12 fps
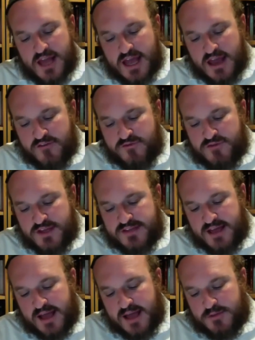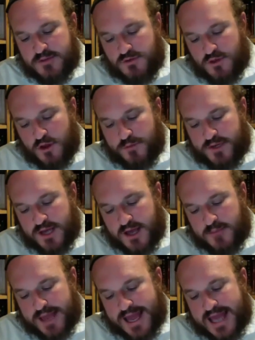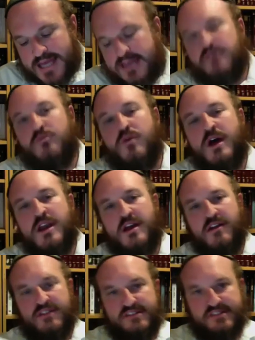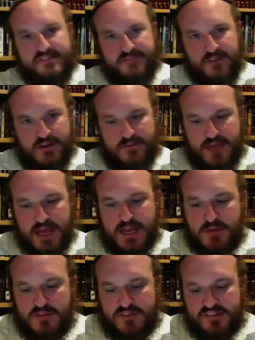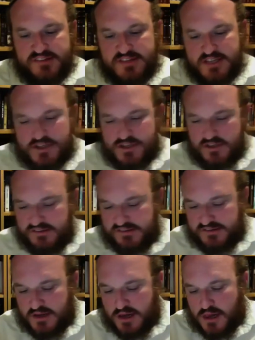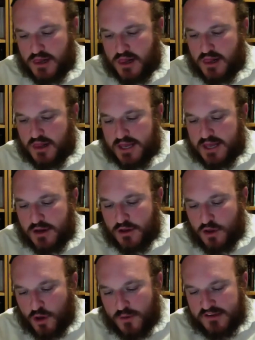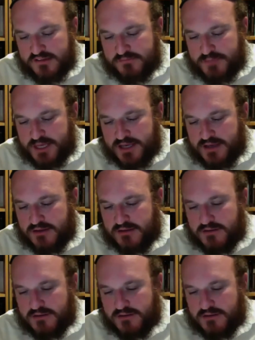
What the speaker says: Every time you open up any one of his Sfarim, any one of his teachings, it'll always be,